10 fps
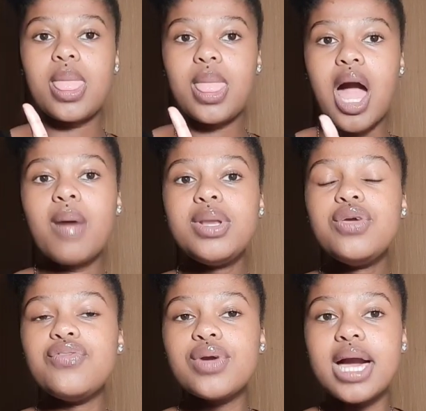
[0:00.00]
How many
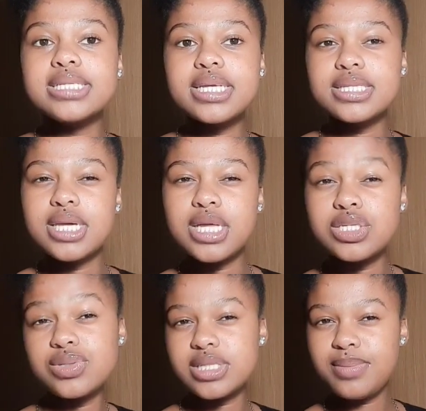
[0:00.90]
of you guys can say that
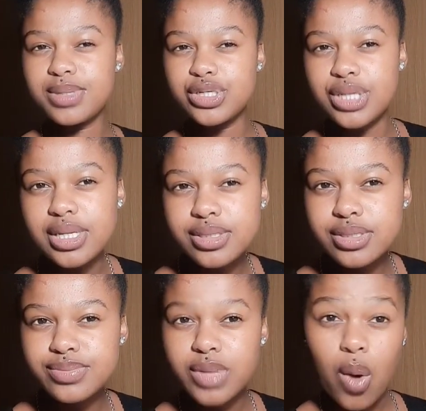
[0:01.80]
you sleep in jeans?
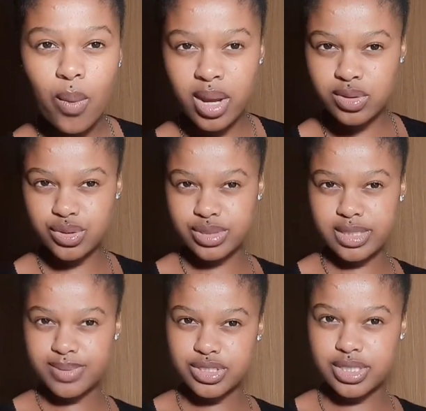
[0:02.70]
Why don't you
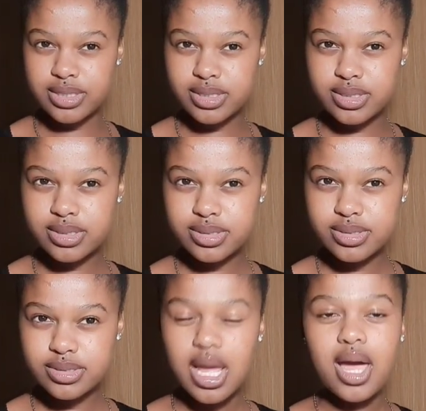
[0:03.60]
sleep in jeans?
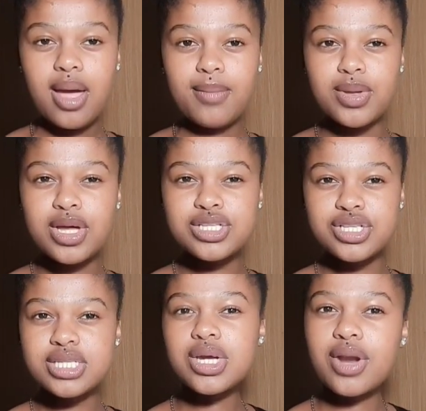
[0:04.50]
Because
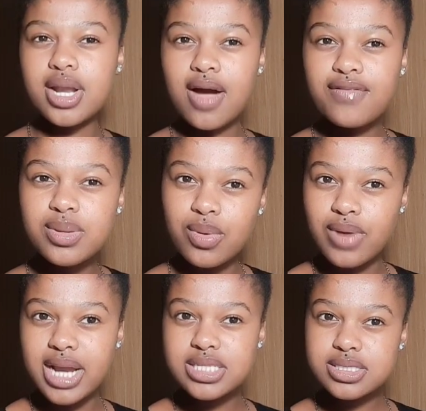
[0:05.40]
jeans are uncomfortable,
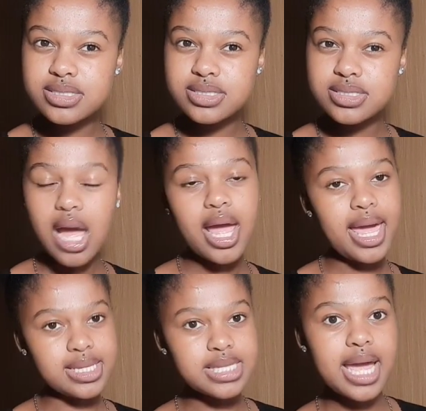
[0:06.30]
right?
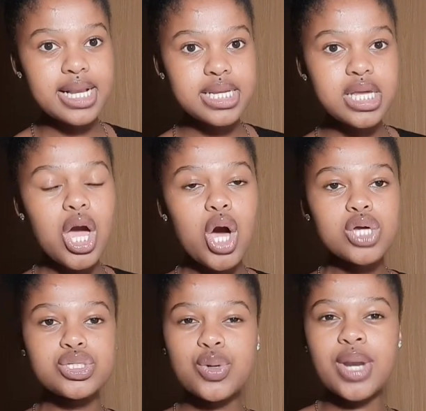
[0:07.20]
Exactly.
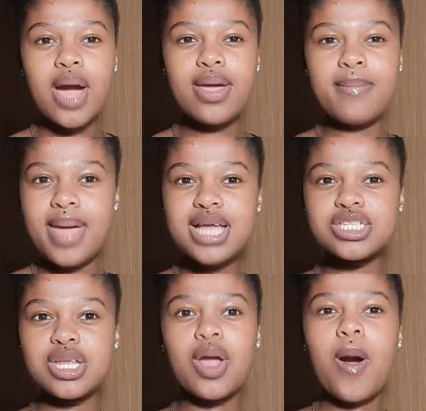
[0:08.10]
So now
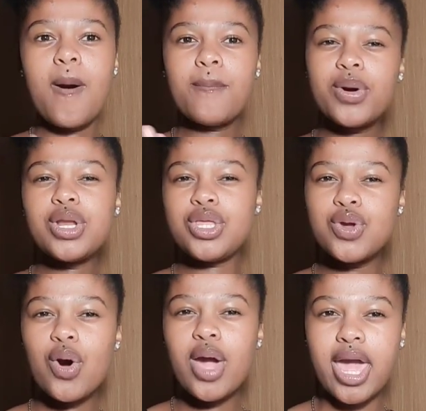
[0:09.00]
imagine putting
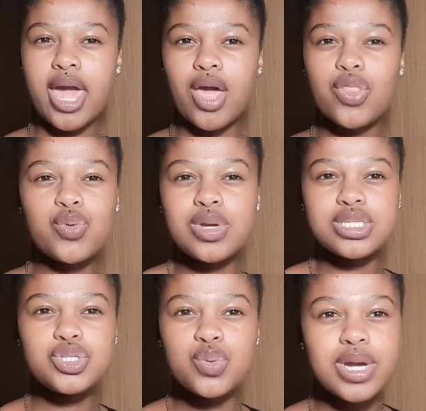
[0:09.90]
your hair through a
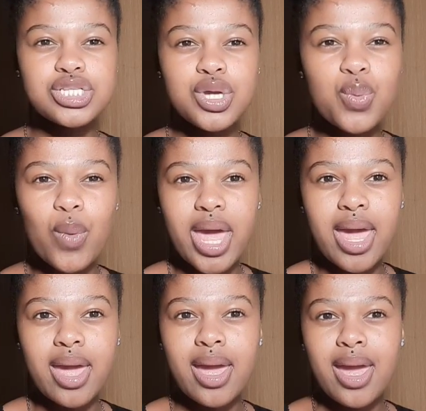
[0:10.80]
situation
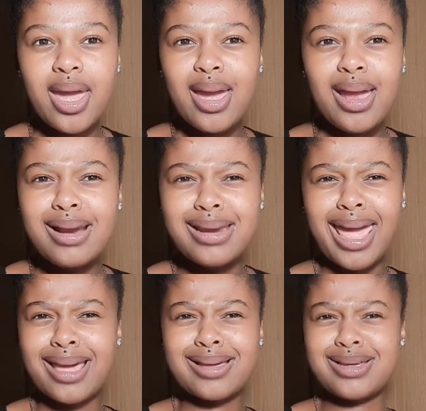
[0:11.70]
where
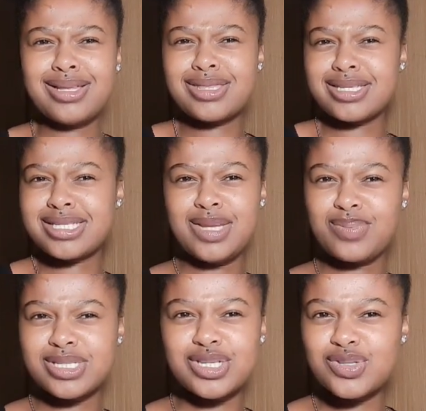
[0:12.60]
like the sleep
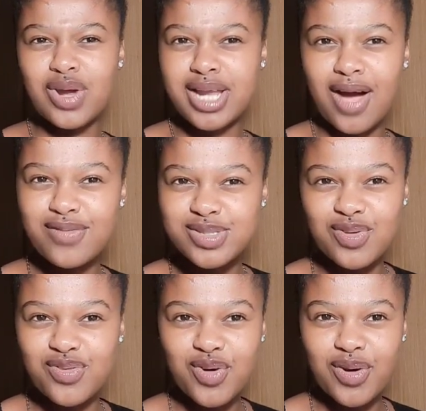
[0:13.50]
is just not comfortable
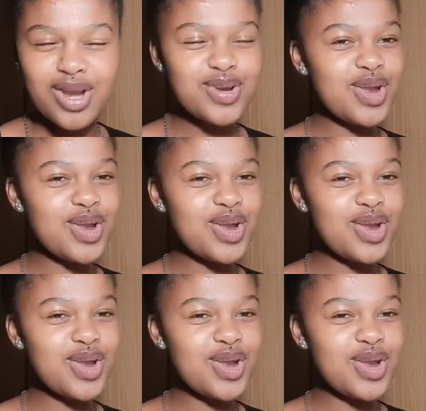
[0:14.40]
for it. No.